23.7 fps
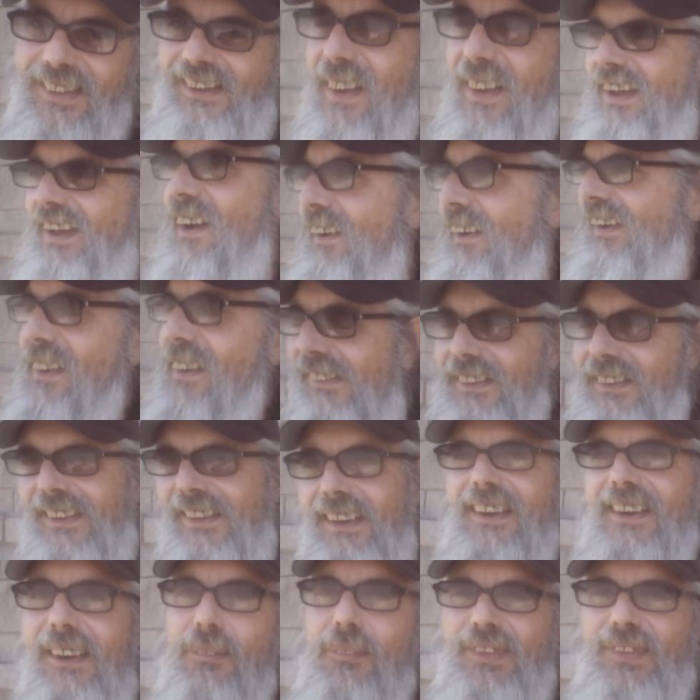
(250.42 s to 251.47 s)
thing, I already know.
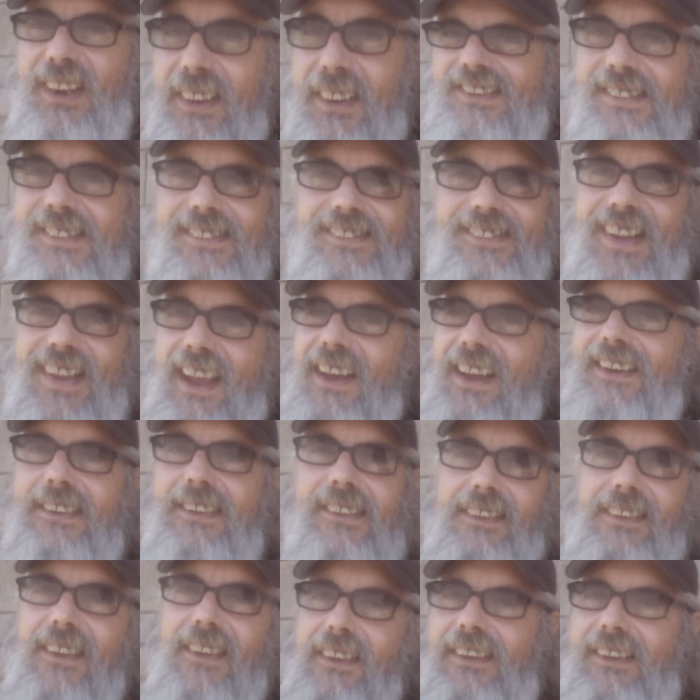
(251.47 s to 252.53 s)
It's sad.
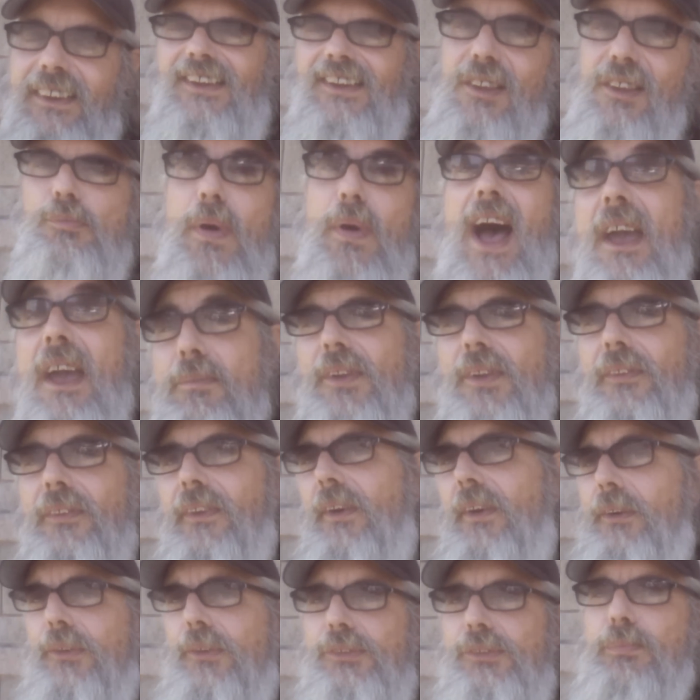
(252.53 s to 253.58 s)
You know, the Bible
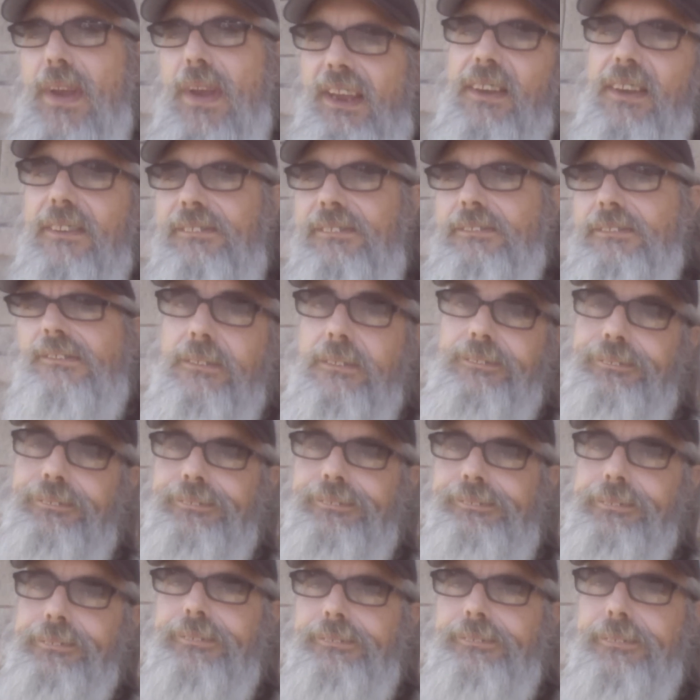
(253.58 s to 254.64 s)
knows, man.
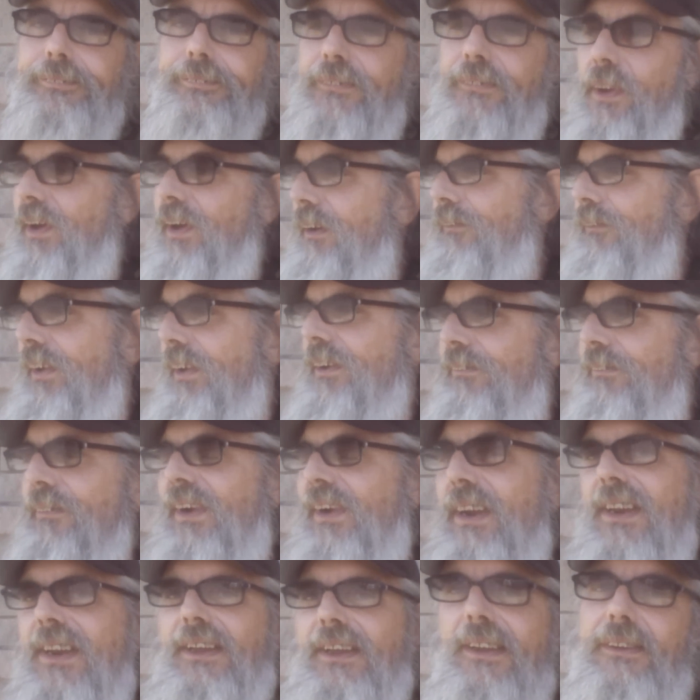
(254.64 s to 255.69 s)
You might want to
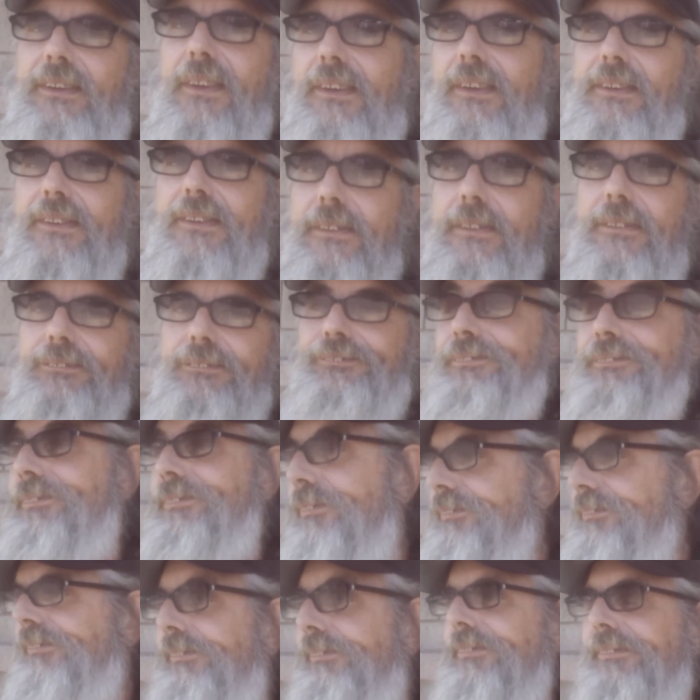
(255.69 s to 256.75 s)
read it. It's,
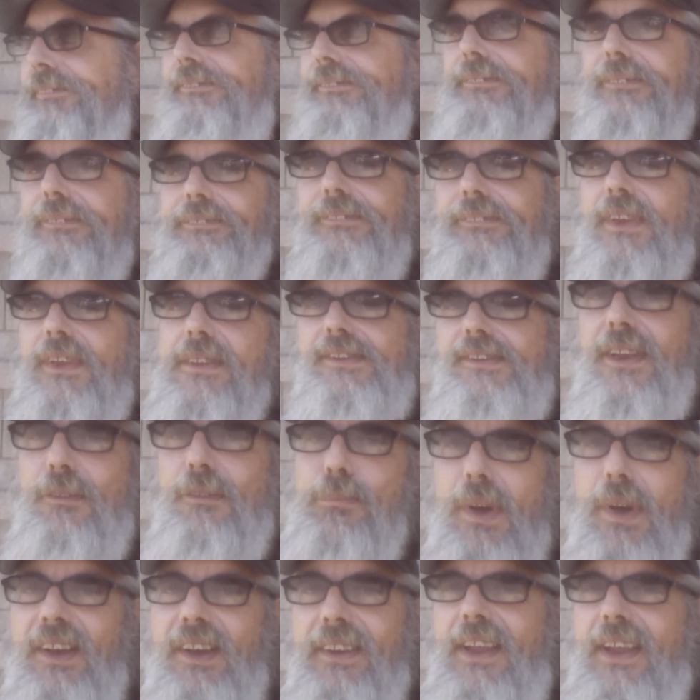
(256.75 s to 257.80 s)
it's
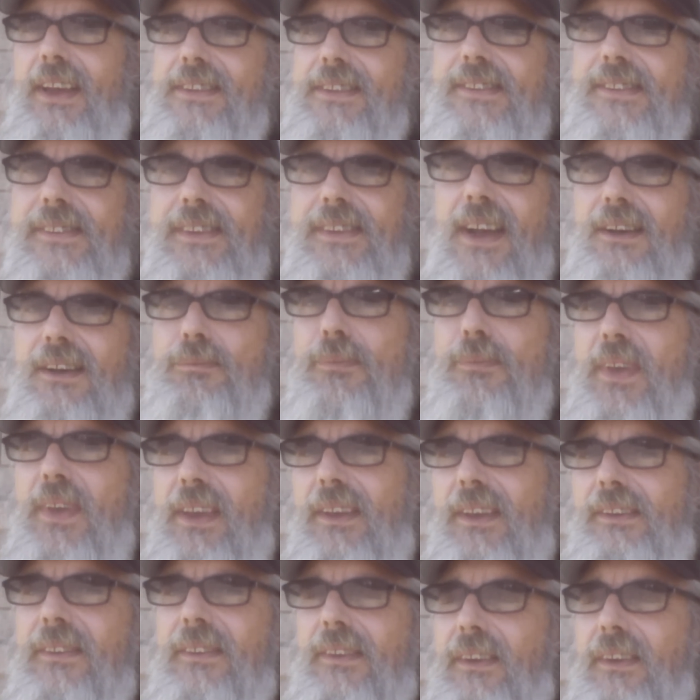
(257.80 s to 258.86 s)
hip on that stuff,
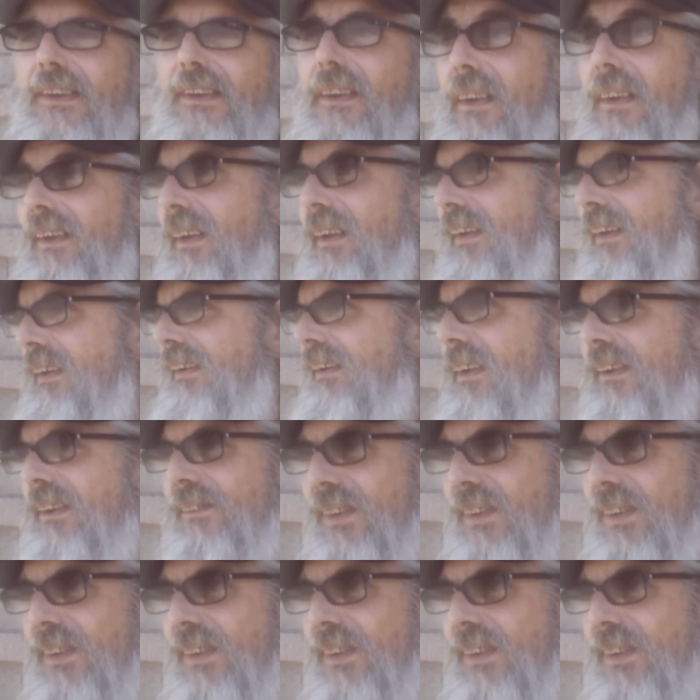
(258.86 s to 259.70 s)
man. You